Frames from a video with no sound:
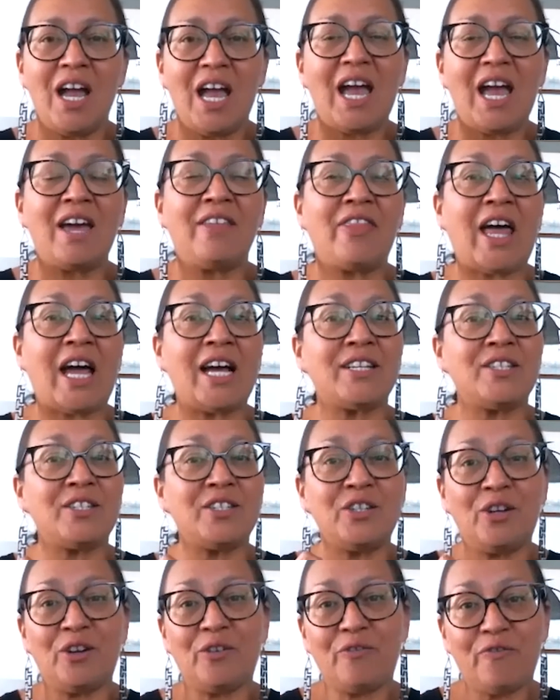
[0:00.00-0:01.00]
And that's
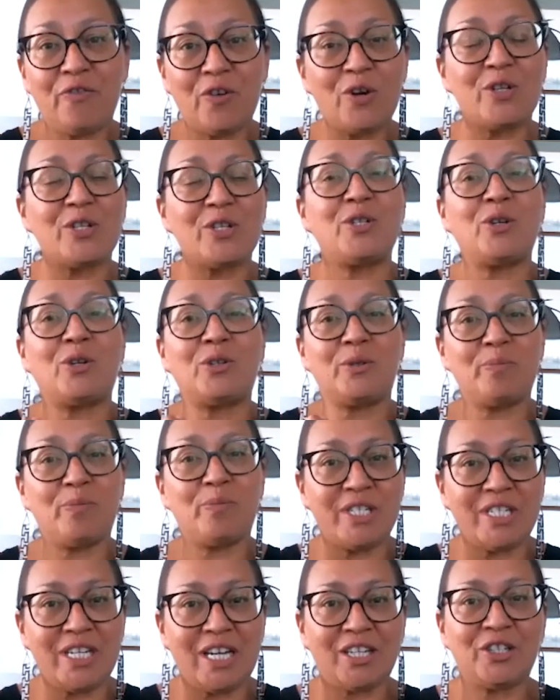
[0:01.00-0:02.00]
your first dose
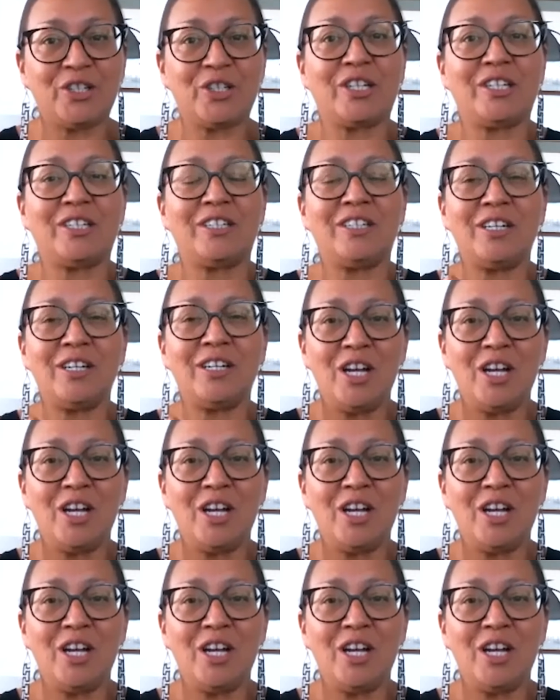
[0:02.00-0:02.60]
protection.